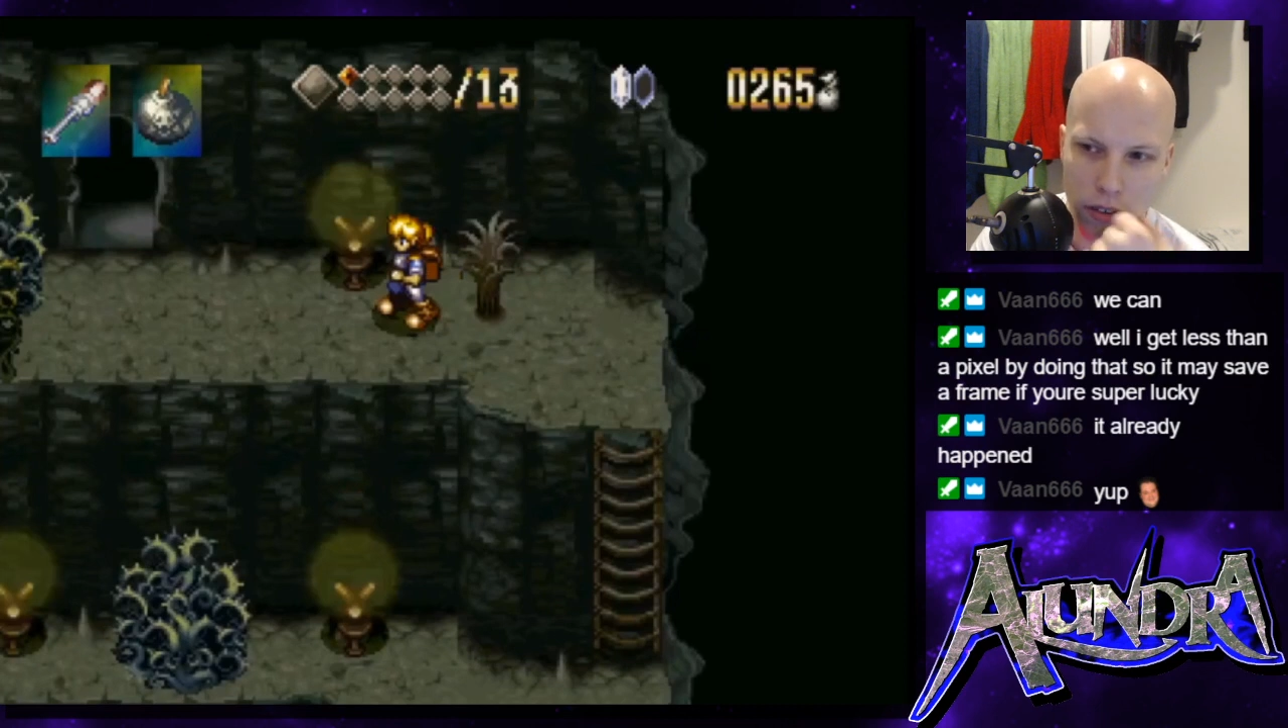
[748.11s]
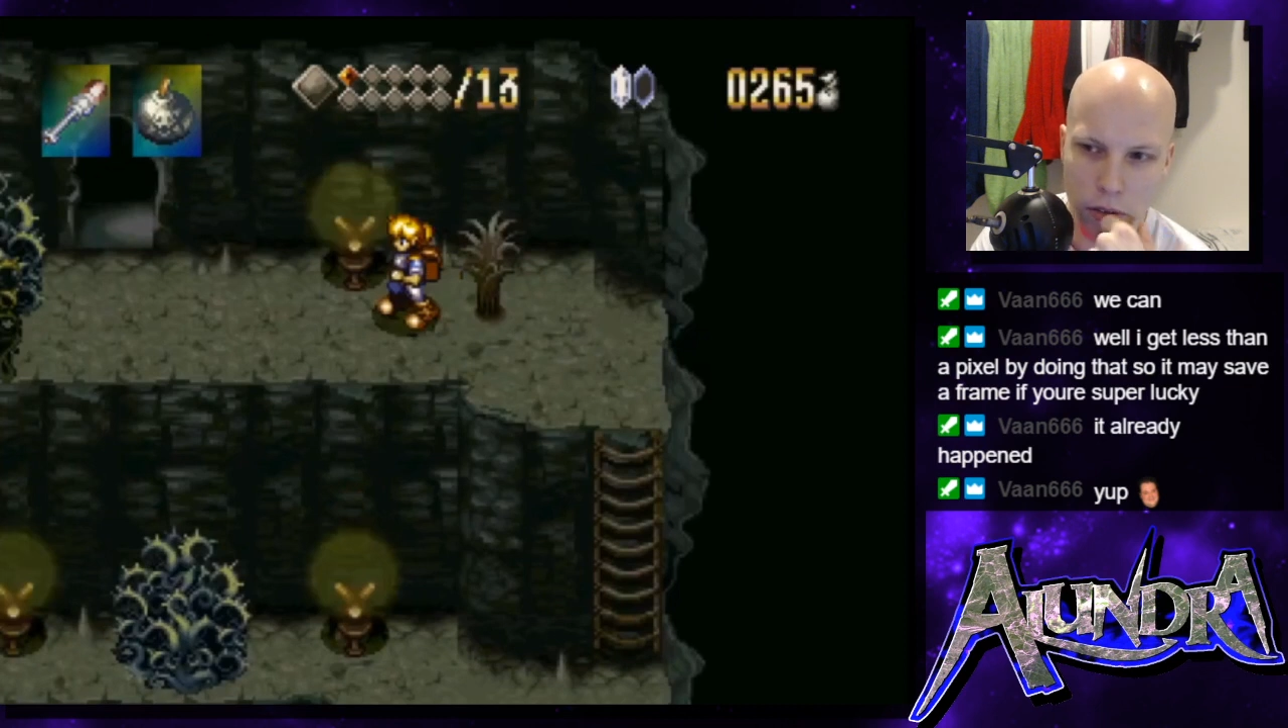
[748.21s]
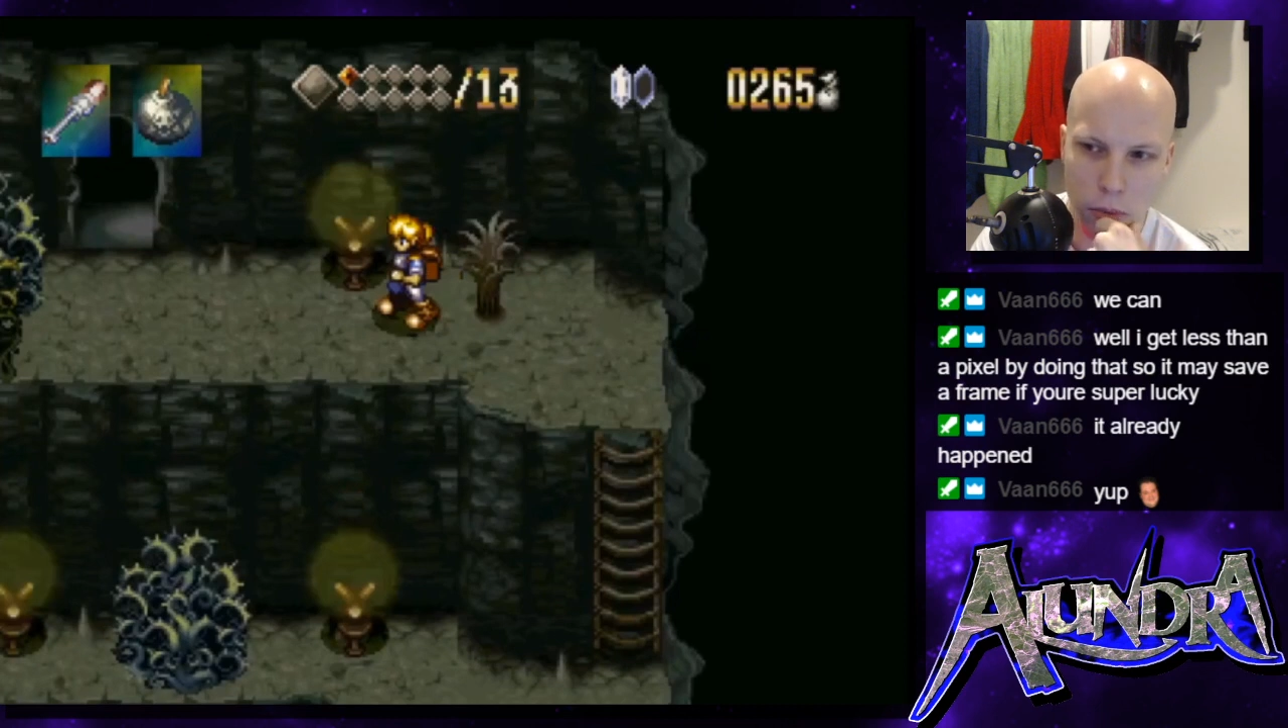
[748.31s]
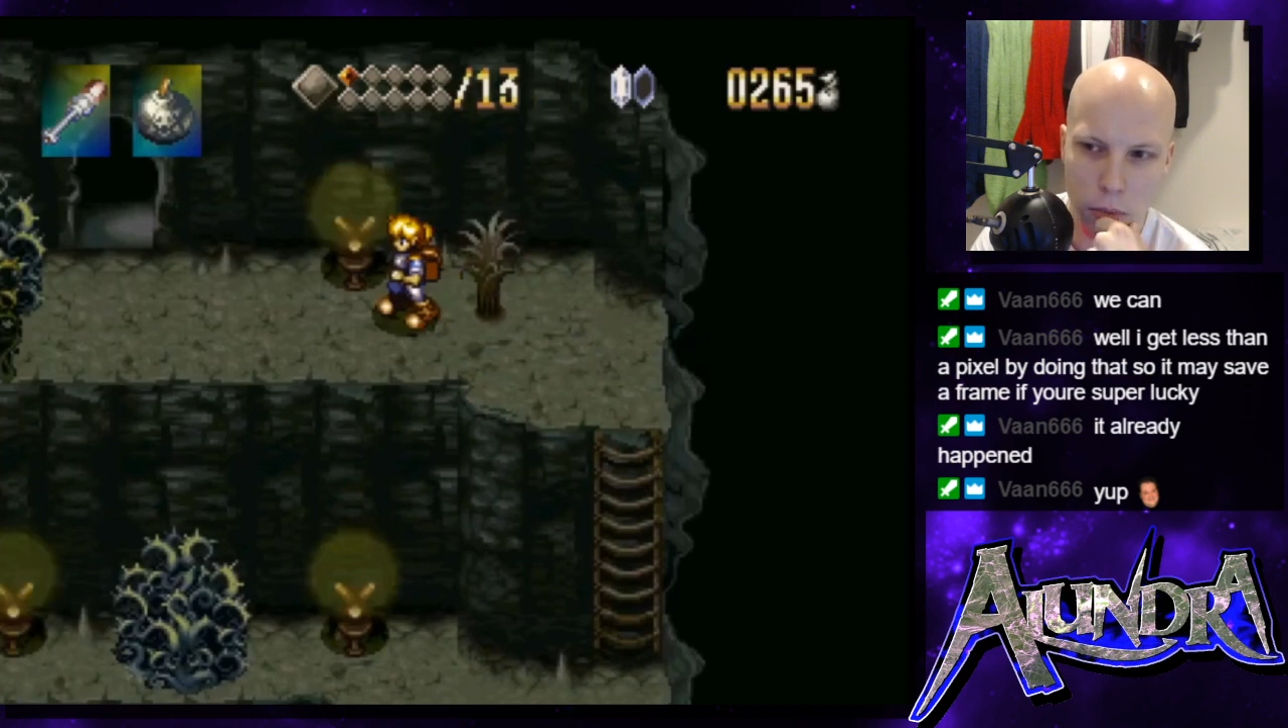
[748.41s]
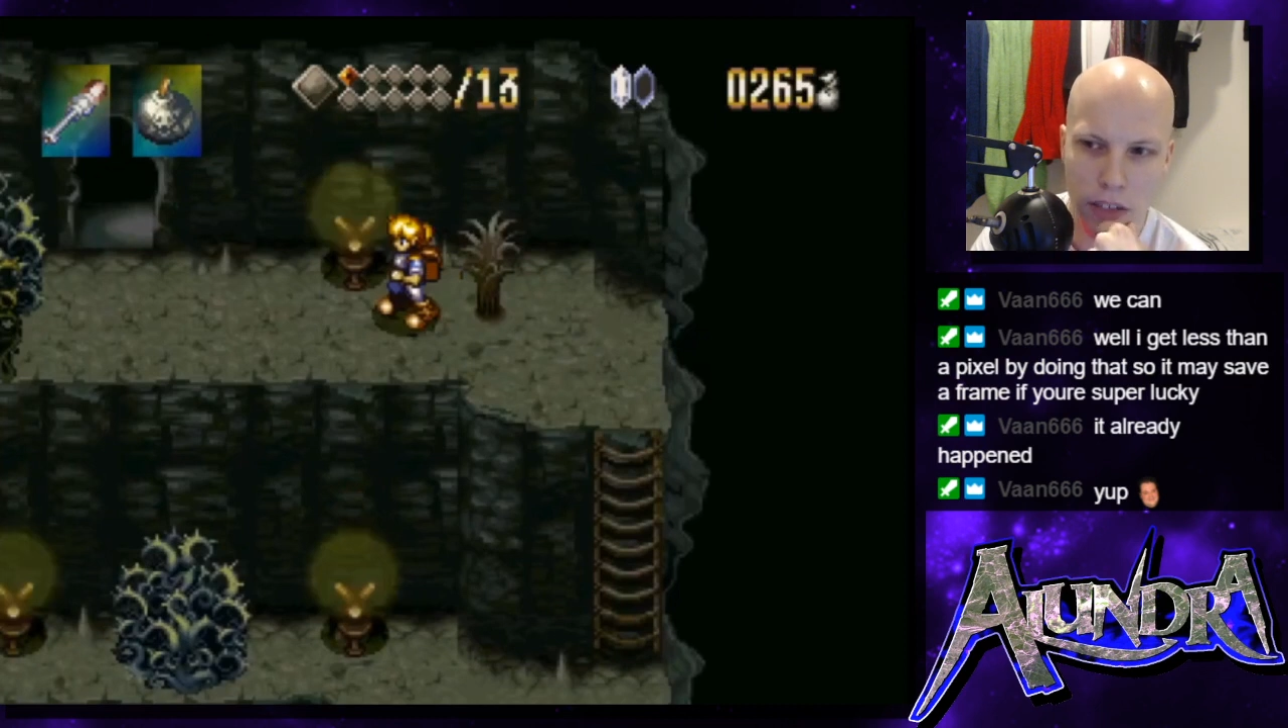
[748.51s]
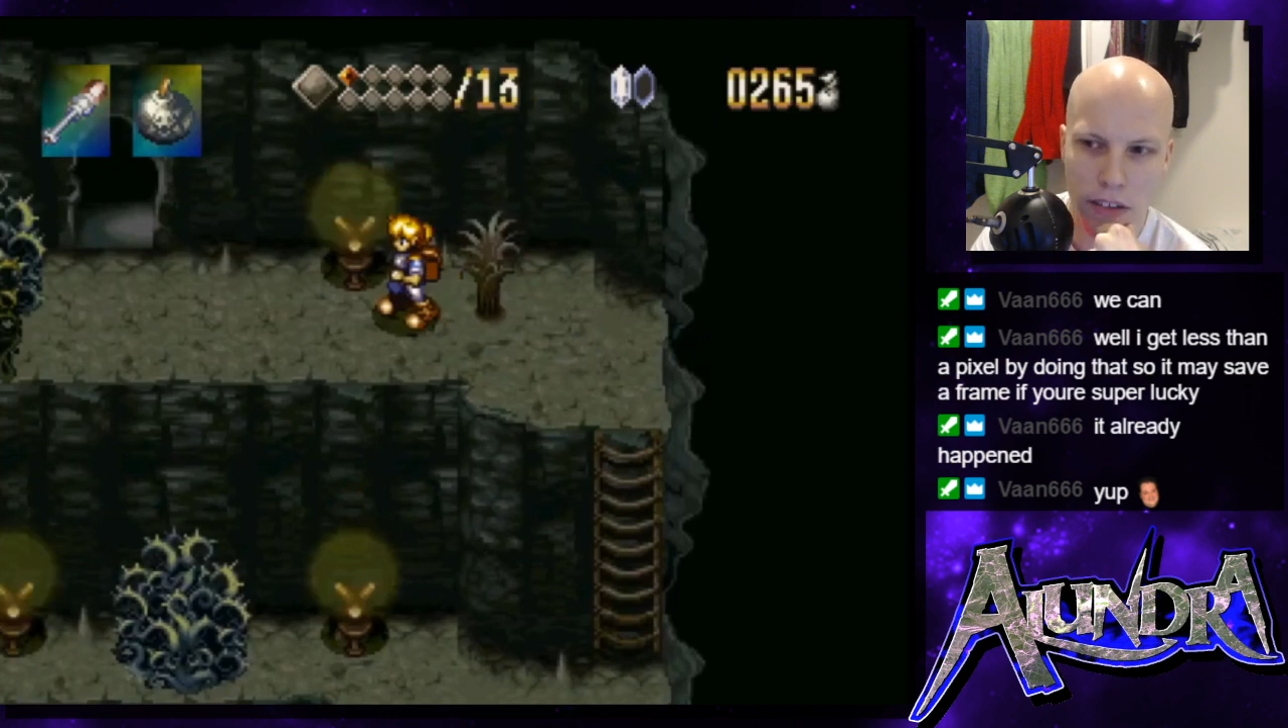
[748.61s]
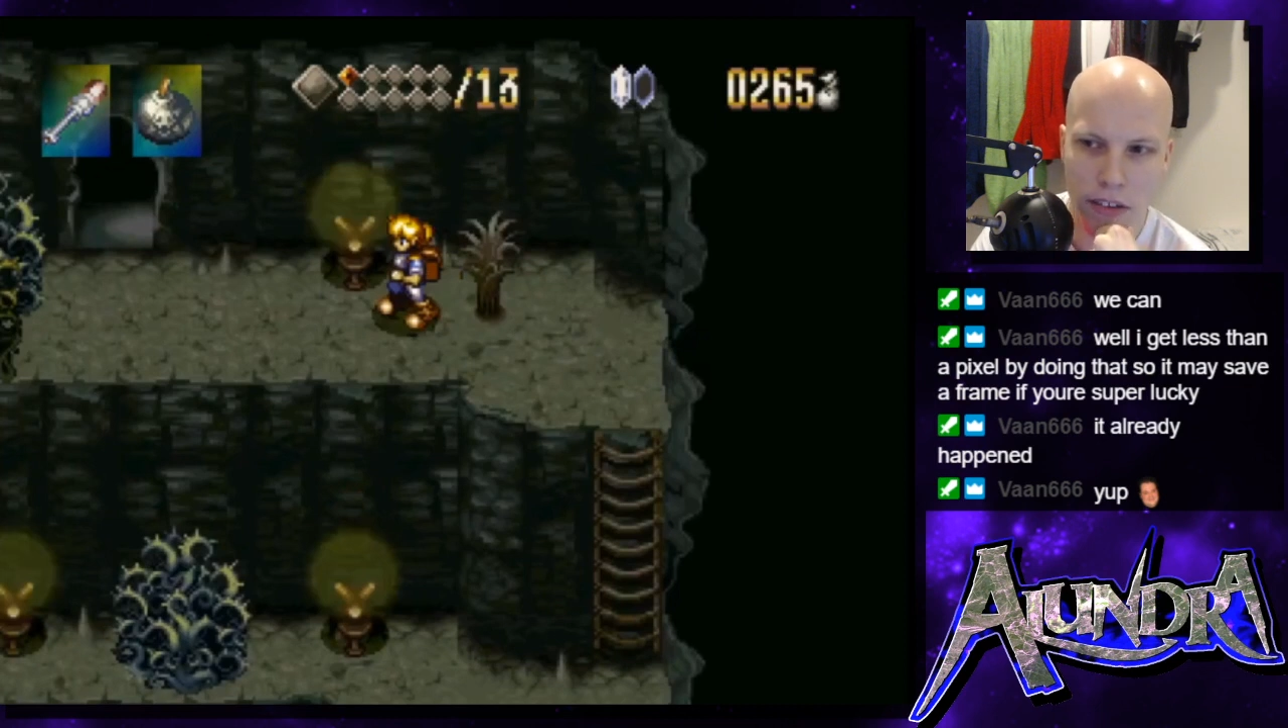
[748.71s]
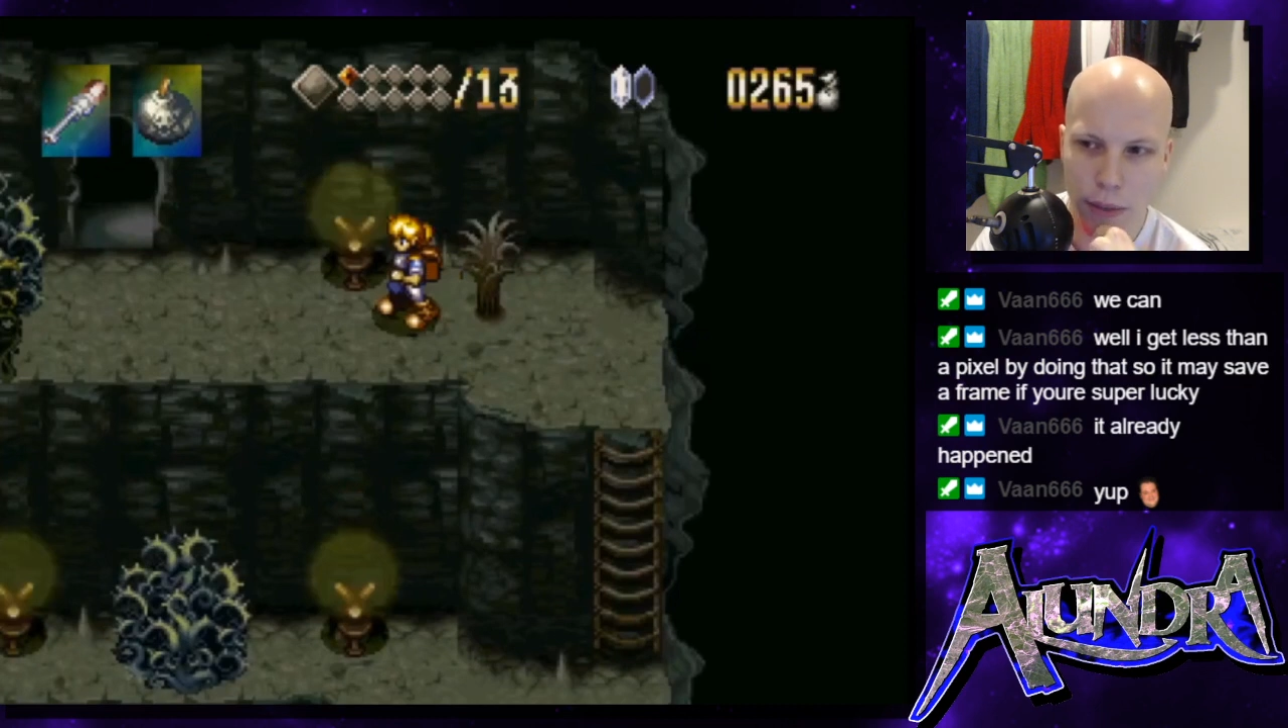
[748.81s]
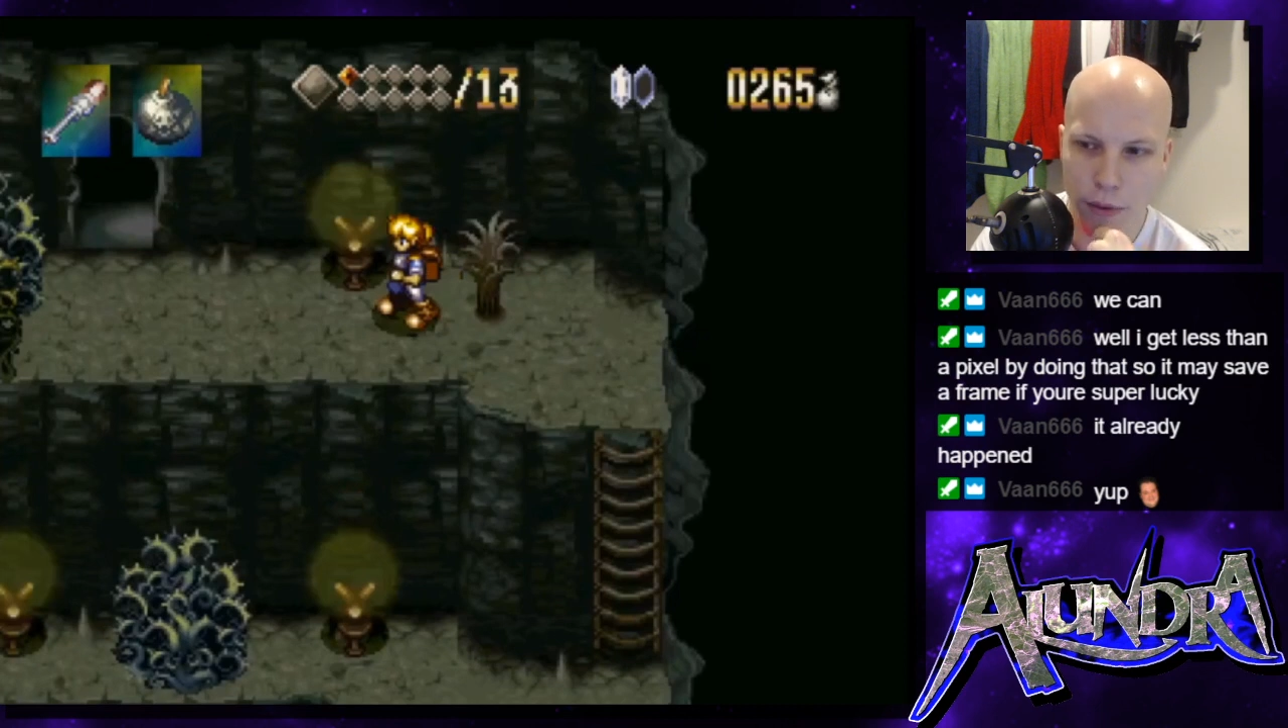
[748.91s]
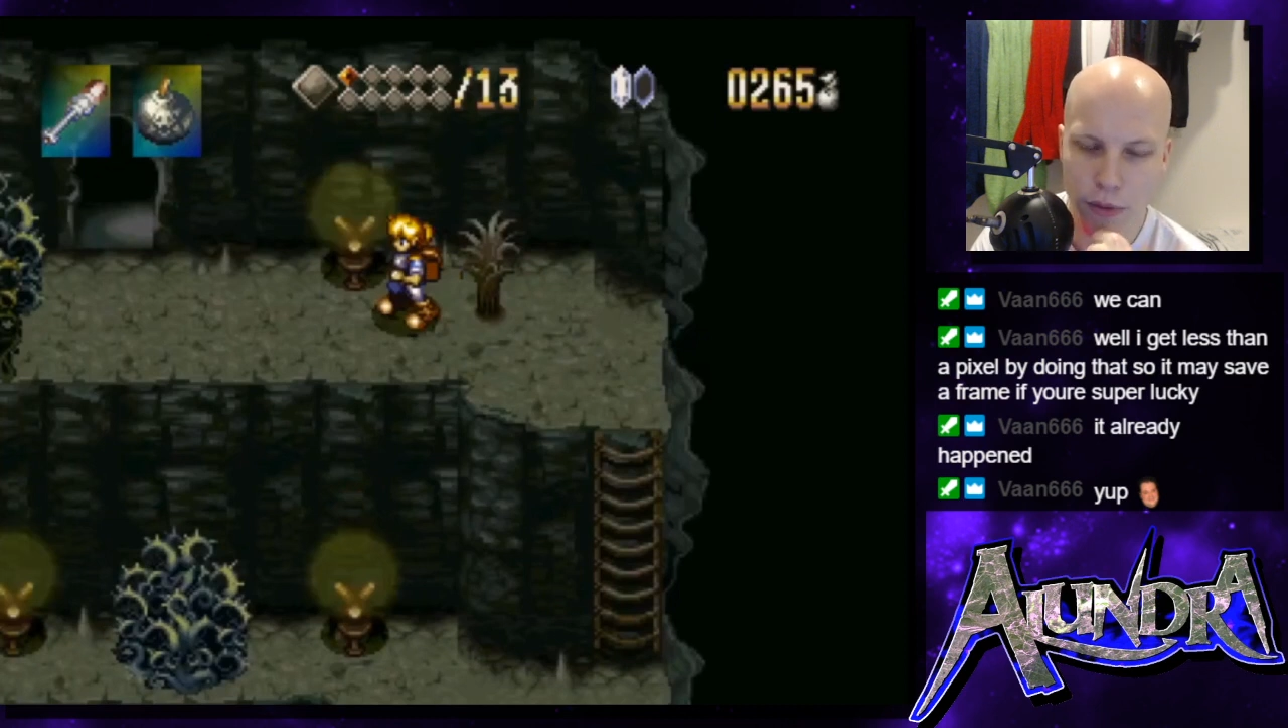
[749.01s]
might save a
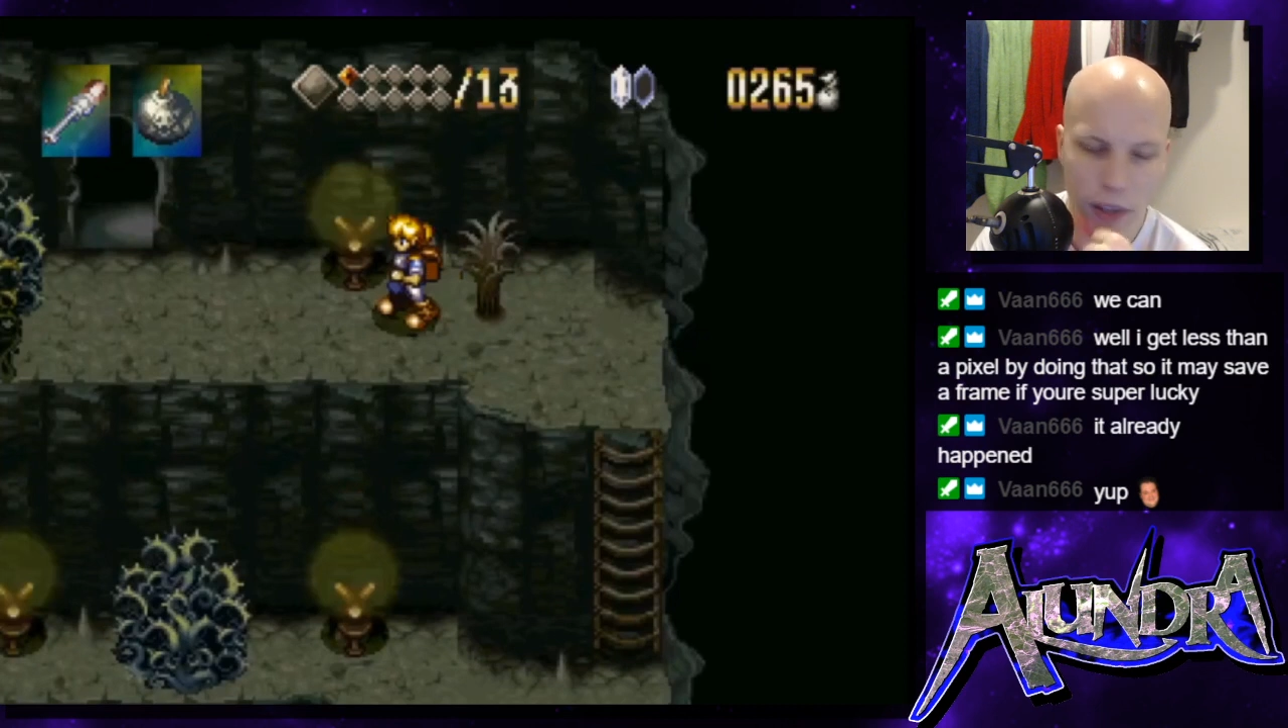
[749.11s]
frame,